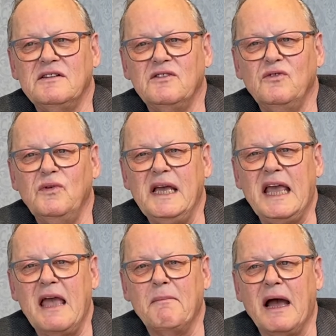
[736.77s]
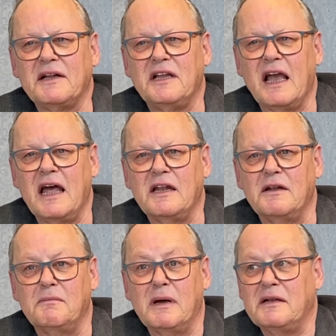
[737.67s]
We came back to
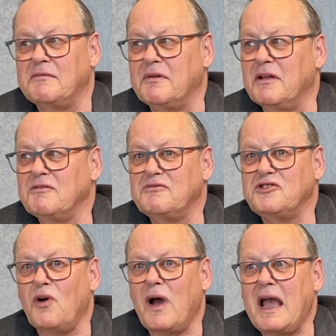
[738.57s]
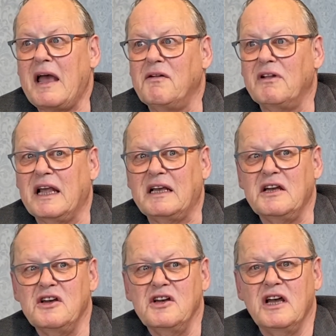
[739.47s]
Canada, but so I had like
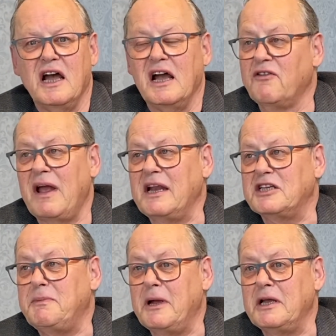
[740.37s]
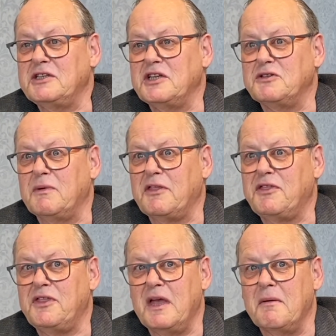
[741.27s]
great experiences
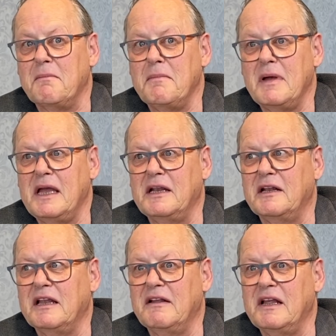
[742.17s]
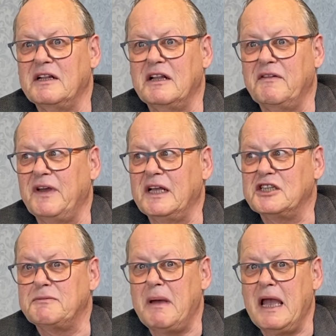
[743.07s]
with him in living in
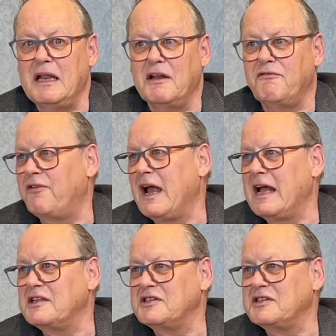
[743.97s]
Spain and France.